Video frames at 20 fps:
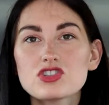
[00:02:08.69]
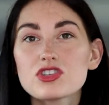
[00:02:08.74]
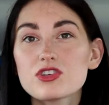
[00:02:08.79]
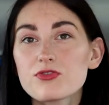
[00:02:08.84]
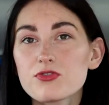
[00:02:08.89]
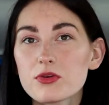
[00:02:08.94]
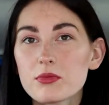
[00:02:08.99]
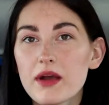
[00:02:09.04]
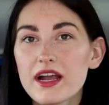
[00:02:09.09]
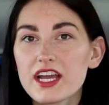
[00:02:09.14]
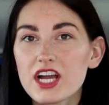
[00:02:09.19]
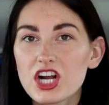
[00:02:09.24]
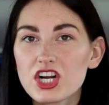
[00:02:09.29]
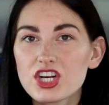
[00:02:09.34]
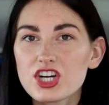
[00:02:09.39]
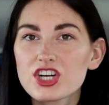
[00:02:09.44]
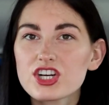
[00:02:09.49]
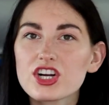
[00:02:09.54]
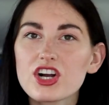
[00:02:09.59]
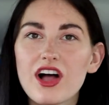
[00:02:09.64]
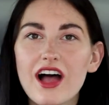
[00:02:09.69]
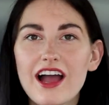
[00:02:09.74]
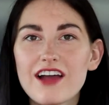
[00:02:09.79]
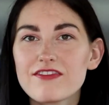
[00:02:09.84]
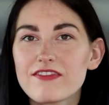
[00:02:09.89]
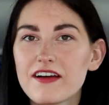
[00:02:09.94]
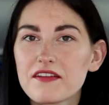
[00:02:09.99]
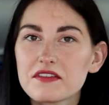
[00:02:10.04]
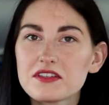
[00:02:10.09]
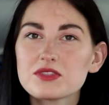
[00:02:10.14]
So for my younger girl,
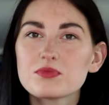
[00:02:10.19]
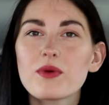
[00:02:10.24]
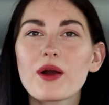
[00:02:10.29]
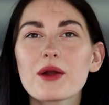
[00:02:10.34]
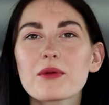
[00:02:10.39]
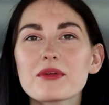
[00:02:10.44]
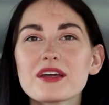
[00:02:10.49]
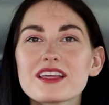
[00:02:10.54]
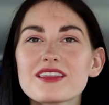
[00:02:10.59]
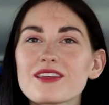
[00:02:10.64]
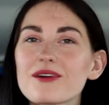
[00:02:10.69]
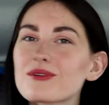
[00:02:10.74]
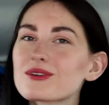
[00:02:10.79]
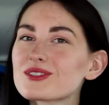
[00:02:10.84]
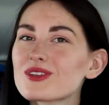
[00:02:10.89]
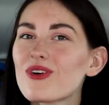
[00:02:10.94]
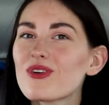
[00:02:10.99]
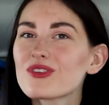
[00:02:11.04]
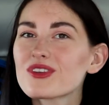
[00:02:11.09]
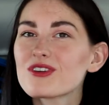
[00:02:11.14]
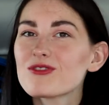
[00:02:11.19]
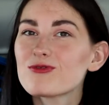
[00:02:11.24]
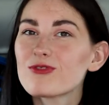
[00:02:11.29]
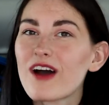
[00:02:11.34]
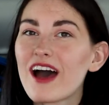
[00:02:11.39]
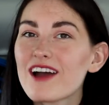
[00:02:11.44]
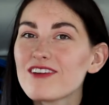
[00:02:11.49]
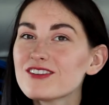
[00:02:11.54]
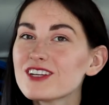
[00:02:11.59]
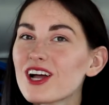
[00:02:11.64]
I found this Barbie that was only
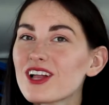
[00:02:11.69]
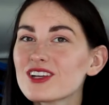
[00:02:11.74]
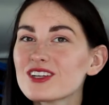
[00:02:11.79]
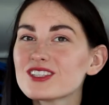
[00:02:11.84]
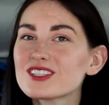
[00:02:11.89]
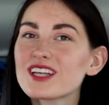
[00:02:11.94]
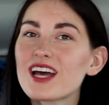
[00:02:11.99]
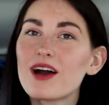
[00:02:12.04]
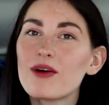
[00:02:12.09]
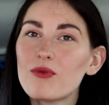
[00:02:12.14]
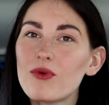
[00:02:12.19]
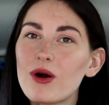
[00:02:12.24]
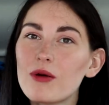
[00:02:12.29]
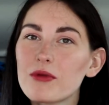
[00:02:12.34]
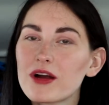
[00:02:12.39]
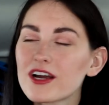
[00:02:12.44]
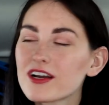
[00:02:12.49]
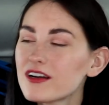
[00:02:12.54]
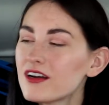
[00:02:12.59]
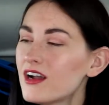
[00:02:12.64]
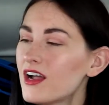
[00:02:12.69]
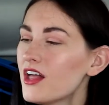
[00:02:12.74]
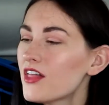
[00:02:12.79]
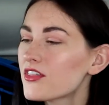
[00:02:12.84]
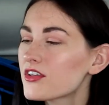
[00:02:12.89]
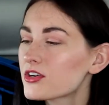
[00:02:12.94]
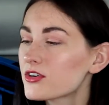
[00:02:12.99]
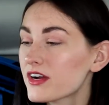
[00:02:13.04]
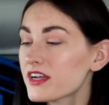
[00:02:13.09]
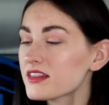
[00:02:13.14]
$5 at
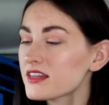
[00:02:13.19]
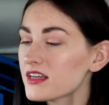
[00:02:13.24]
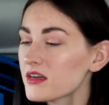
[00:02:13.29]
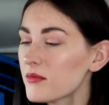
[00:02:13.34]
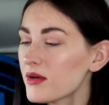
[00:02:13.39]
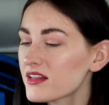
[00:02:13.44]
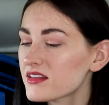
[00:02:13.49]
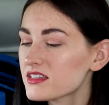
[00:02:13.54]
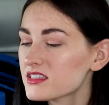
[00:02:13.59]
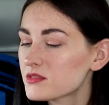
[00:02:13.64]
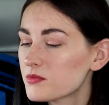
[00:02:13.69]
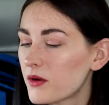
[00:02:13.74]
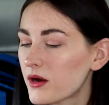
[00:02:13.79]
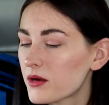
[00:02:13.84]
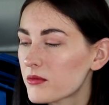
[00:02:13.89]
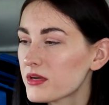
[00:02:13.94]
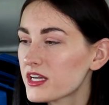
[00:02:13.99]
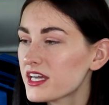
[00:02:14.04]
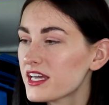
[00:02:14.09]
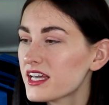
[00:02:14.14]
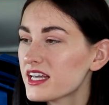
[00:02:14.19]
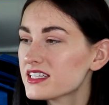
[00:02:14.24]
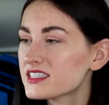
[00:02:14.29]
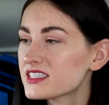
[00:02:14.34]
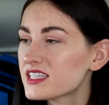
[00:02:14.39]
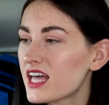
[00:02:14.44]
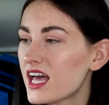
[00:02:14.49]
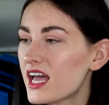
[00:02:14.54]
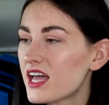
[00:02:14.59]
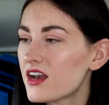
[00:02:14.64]
Walmart. The great thing about this Barbie
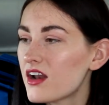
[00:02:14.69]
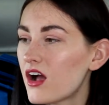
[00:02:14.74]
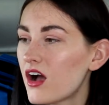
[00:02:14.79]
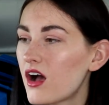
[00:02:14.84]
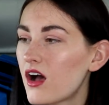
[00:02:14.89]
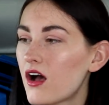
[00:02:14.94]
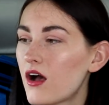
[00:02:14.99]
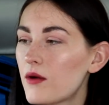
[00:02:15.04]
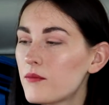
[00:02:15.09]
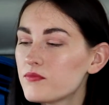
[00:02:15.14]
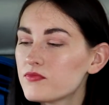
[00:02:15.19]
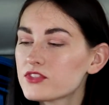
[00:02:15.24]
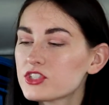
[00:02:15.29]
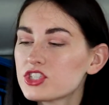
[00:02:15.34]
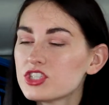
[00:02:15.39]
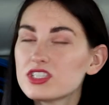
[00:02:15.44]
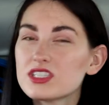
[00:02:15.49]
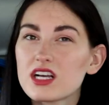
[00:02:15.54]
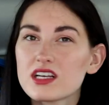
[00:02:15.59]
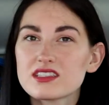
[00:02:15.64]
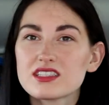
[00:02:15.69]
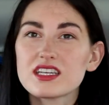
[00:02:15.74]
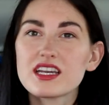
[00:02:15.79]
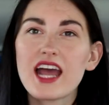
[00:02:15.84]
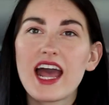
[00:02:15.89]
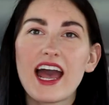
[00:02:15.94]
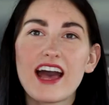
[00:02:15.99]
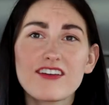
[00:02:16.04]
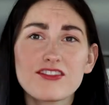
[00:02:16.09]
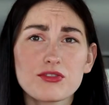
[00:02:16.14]
is that she
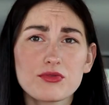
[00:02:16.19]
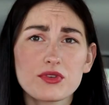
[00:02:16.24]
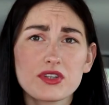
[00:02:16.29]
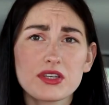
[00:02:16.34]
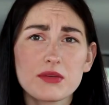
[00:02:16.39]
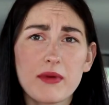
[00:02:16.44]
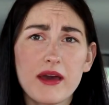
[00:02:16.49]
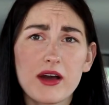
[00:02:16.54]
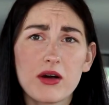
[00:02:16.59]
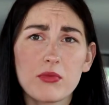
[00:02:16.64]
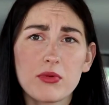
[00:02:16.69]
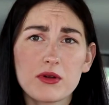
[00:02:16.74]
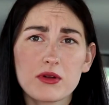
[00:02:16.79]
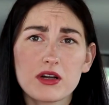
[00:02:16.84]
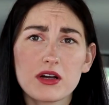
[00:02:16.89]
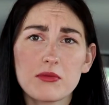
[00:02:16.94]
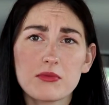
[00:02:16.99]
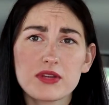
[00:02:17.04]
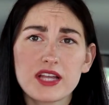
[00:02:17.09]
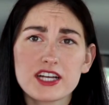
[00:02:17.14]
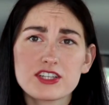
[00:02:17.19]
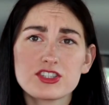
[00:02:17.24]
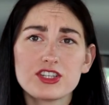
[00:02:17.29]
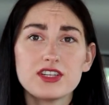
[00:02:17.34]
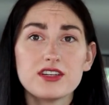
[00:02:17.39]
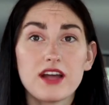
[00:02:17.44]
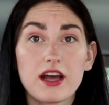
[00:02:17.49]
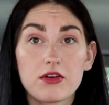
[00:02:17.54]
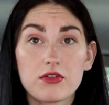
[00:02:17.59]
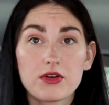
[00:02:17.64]
doesn't have a really pale
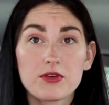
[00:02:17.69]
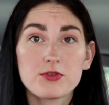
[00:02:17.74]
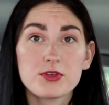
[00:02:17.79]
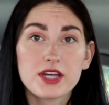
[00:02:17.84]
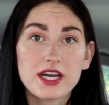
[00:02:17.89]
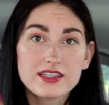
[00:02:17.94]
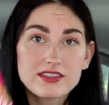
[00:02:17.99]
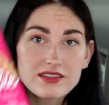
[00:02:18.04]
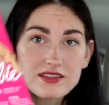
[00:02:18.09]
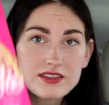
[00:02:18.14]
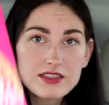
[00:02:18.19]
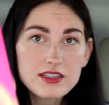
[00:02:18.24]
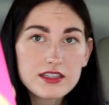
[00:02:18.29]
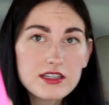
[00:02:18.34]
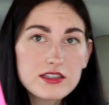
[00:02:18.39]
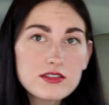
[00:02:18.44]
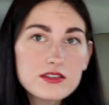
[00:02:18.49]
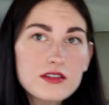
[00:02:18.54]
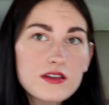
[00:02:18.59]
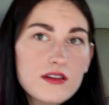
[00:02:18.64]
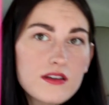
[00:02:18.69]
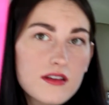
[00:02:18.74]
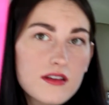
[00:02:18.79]
complexion. I don't know if you guys can see this.